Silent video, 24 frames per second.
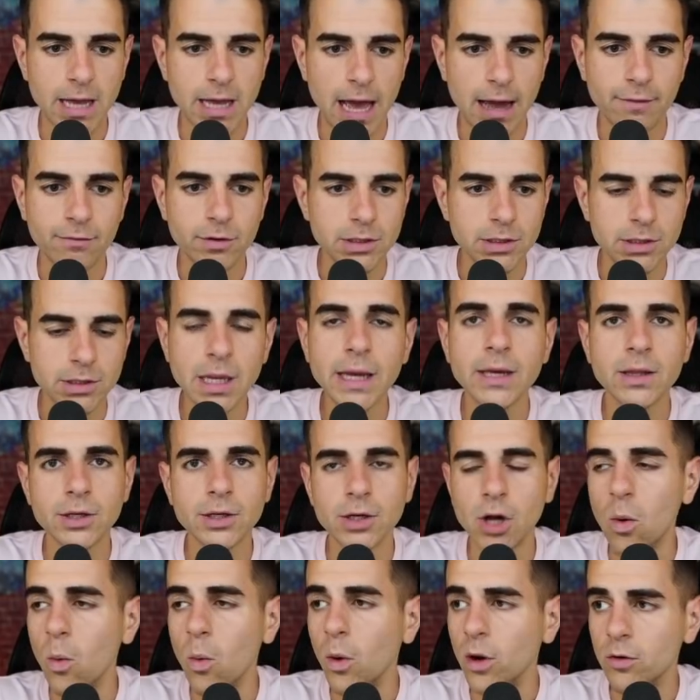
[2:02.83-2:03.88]
McCaffrey is likely to
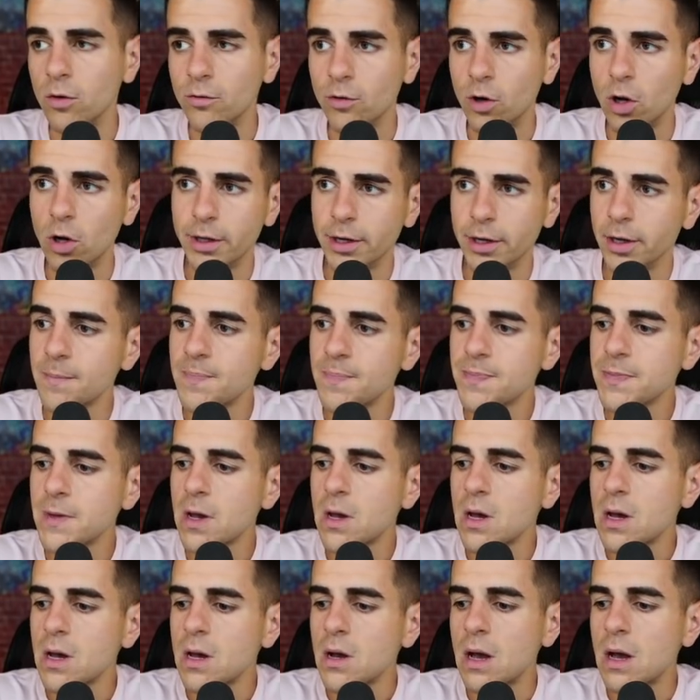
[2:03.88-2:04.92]
go 1 overall here,
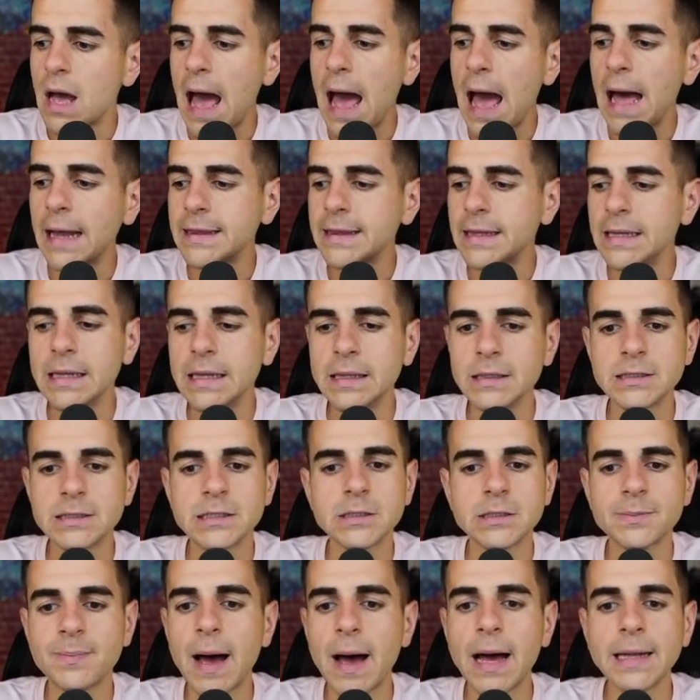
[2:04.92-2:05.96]
at the
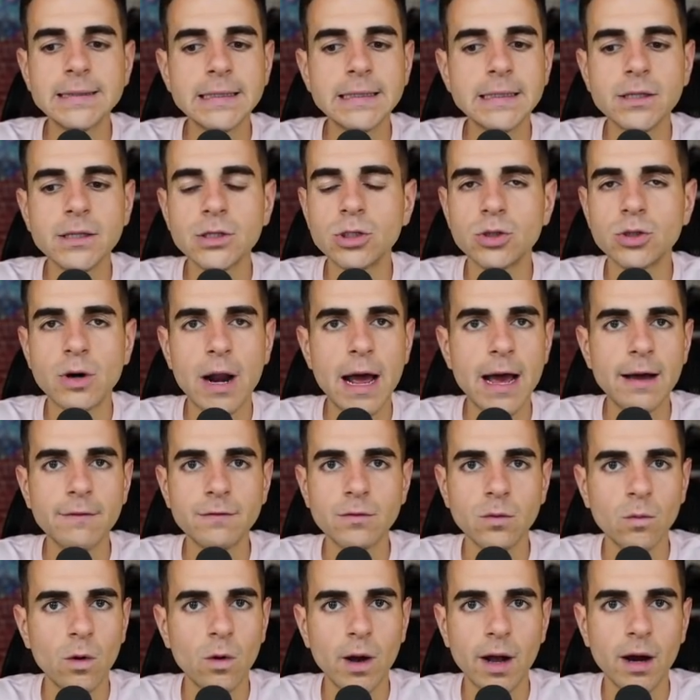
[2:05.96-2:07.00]
spot in the
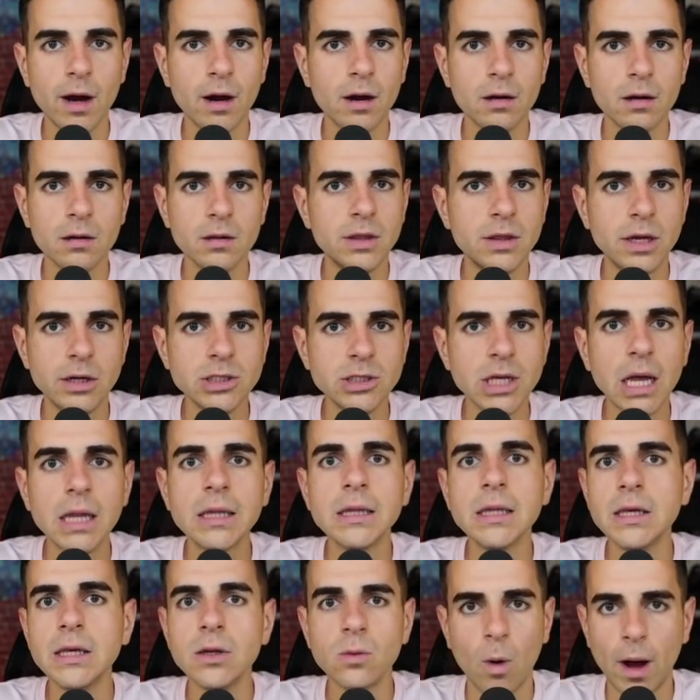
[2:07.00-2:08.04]
draft where there's
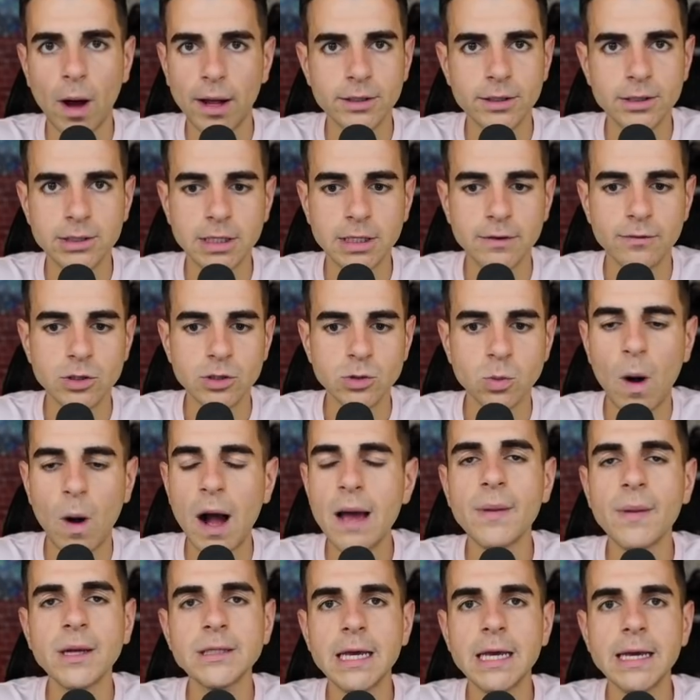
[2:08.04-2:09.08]
elite wide receivers? Why
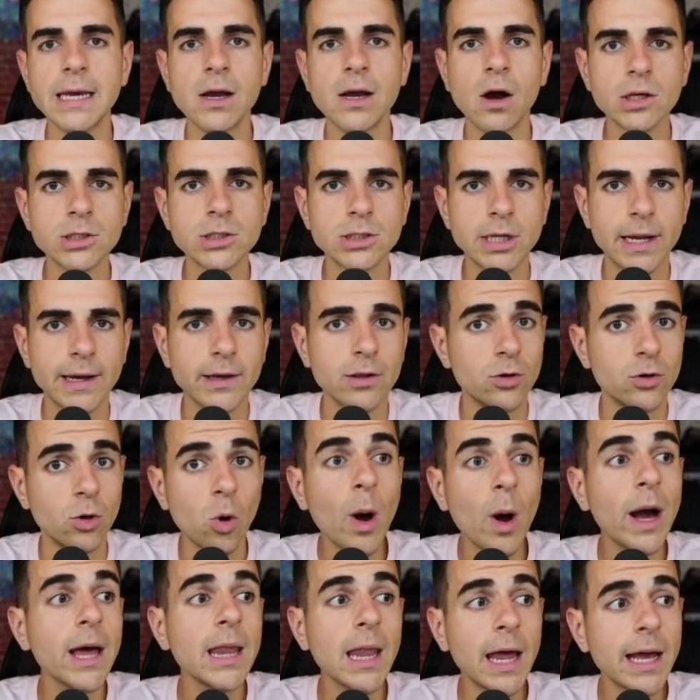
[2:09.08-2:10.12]
am I taking Austin Eckler,
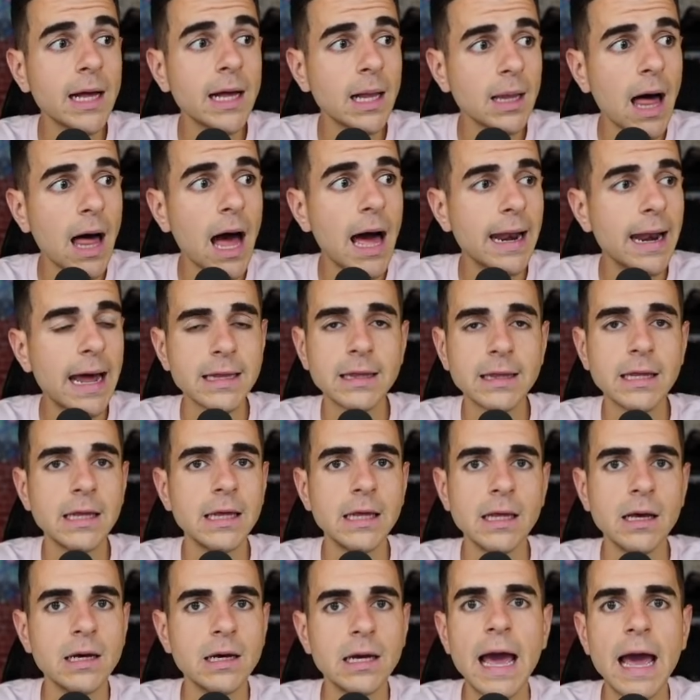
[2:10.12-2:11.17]
who I like a lot, at
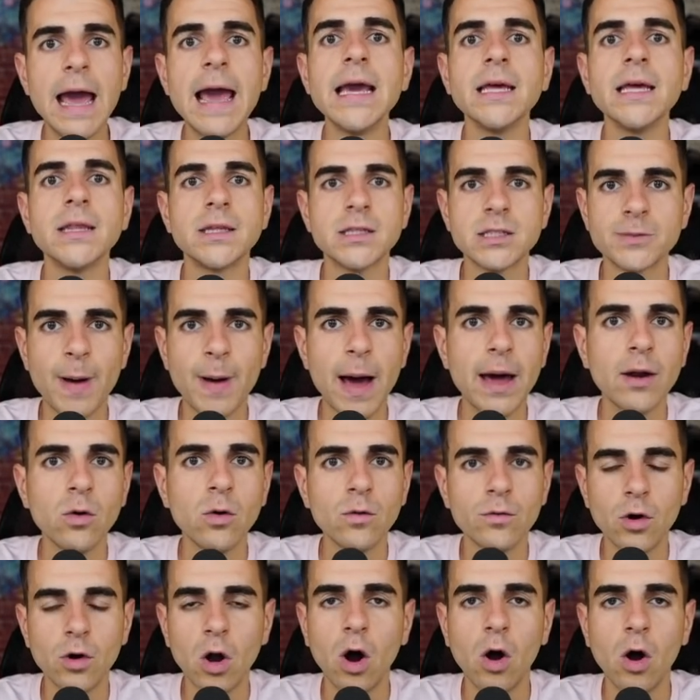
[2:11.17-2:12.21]
the 8th spot
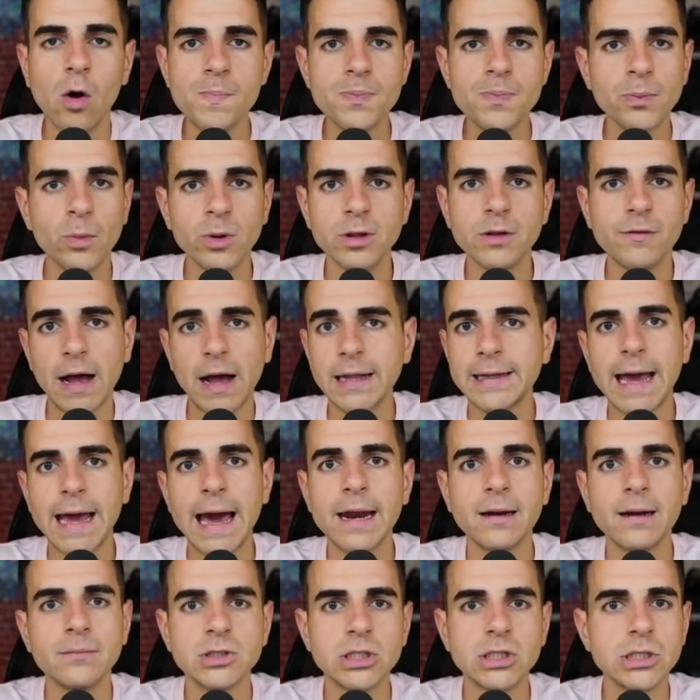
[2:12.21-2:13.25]
overall when Davante
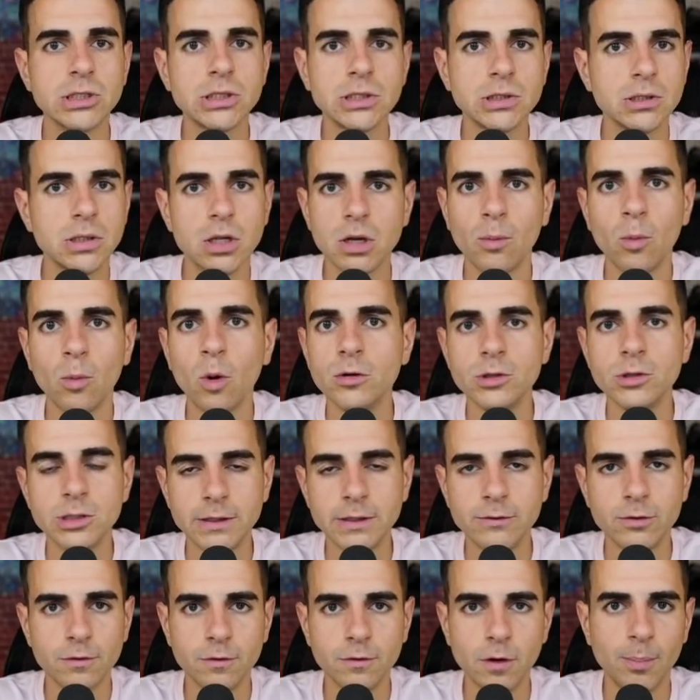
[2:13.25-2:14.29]
Adams is the number 1
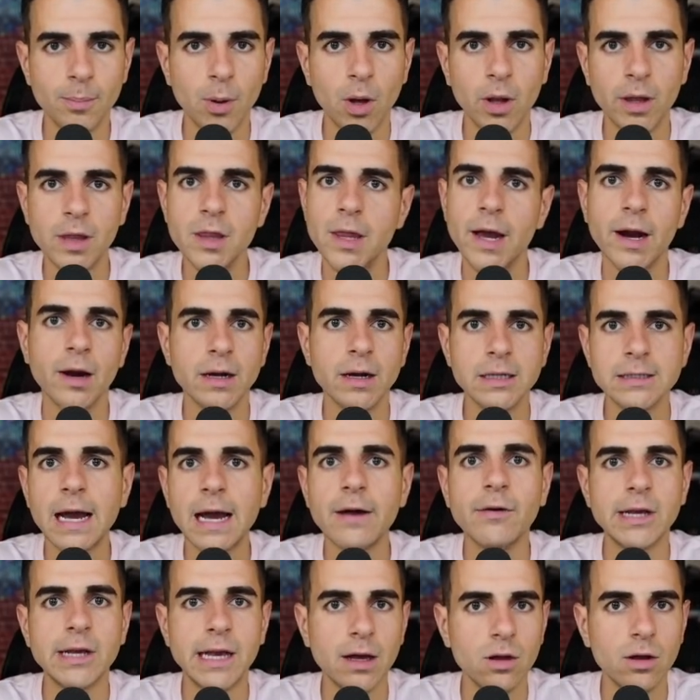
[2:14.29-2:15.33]
receiver in football in there, and
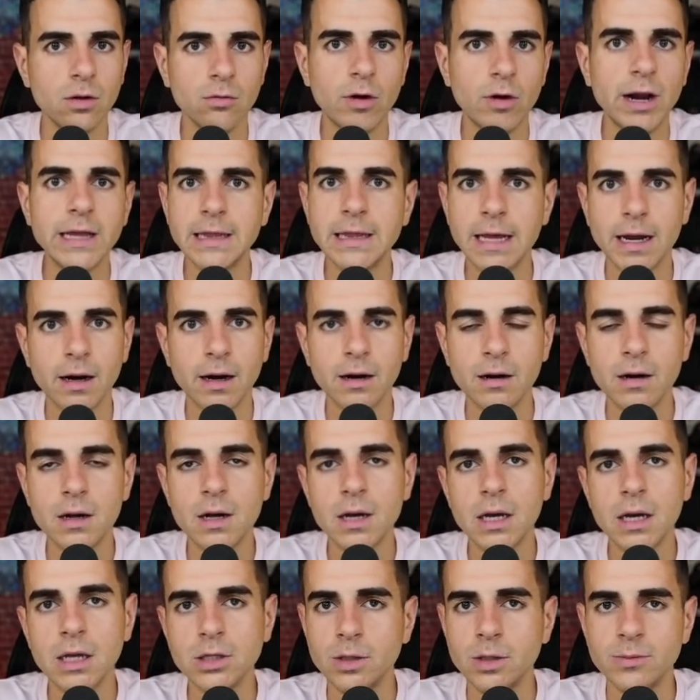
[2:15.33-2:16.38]
Tyreek Hill right there
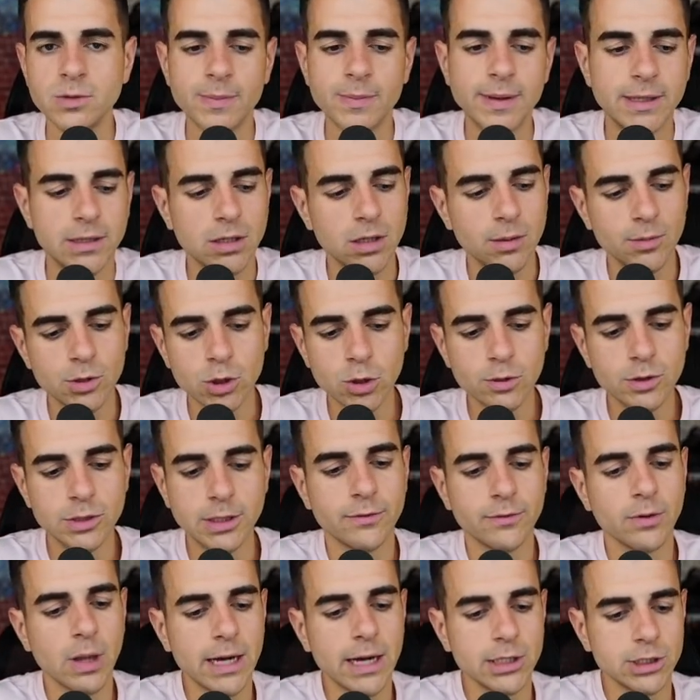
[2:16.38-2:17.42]
in terms of being the number 2
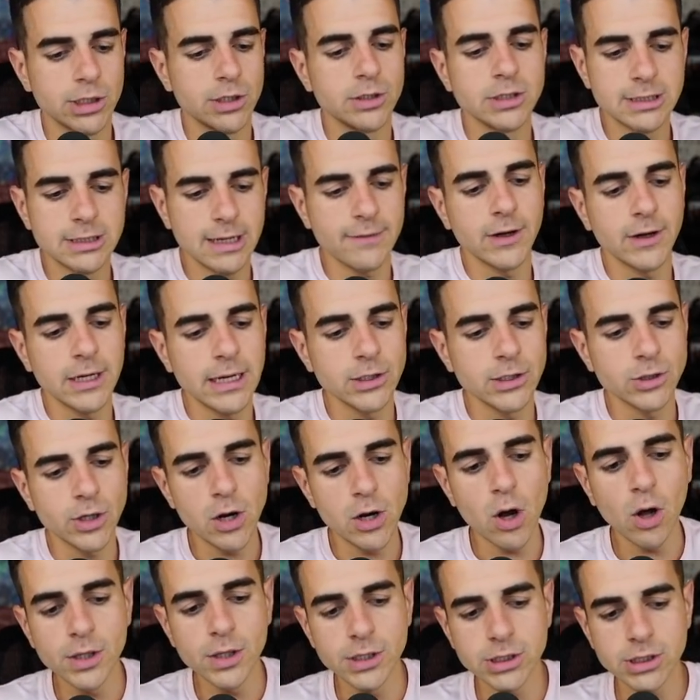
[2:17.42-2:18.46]
receiver last year, and Stephon Diggs, right?
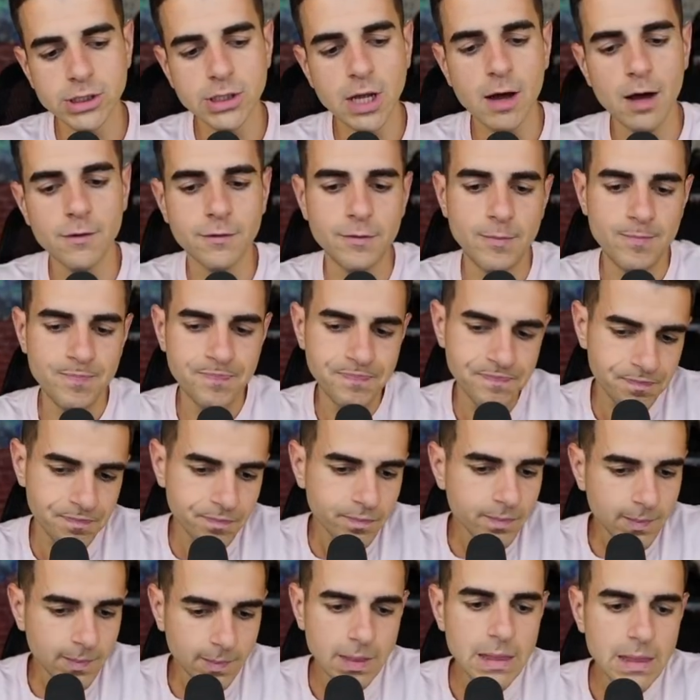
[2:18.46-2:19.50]
All this stuff.
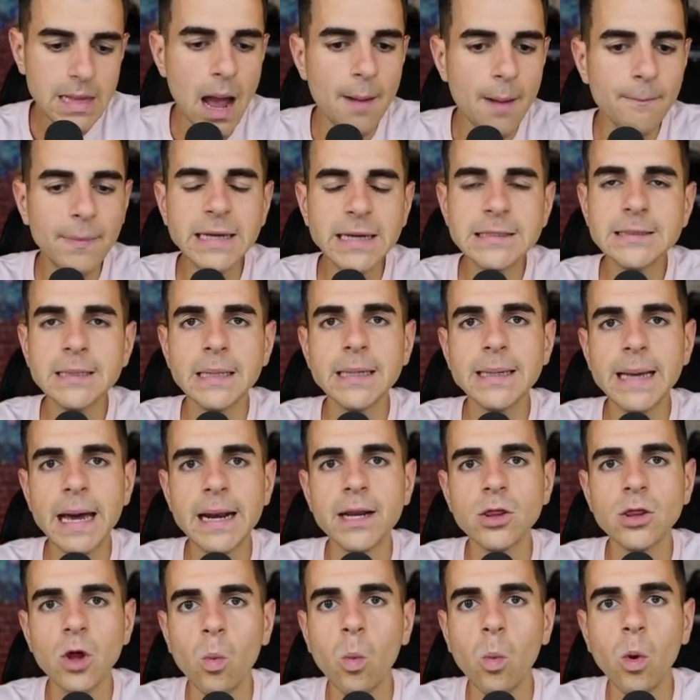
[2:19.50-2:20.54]
I'm basically
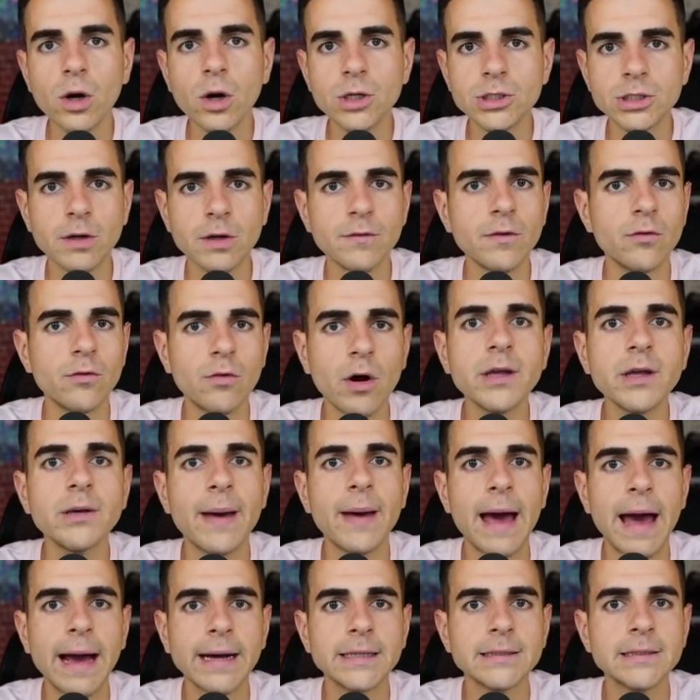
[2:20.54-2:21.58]
getting the worst of the running
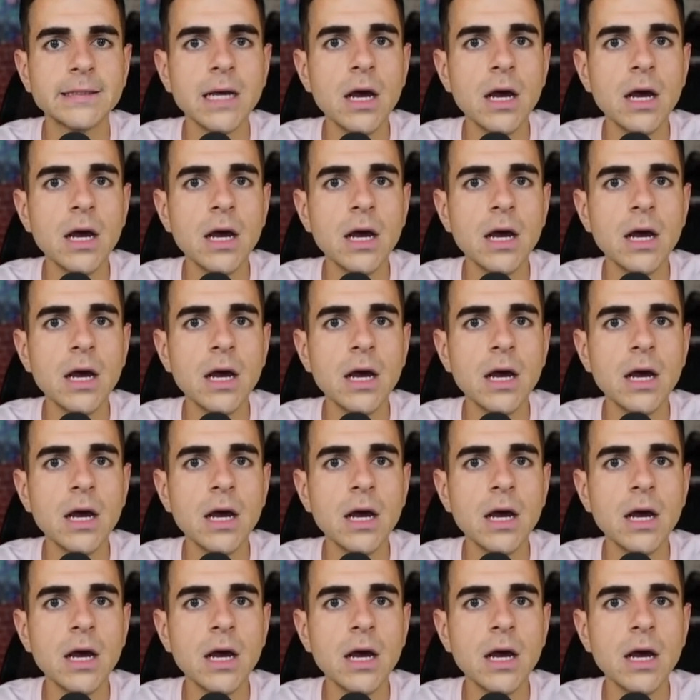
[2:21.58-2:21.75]
backs.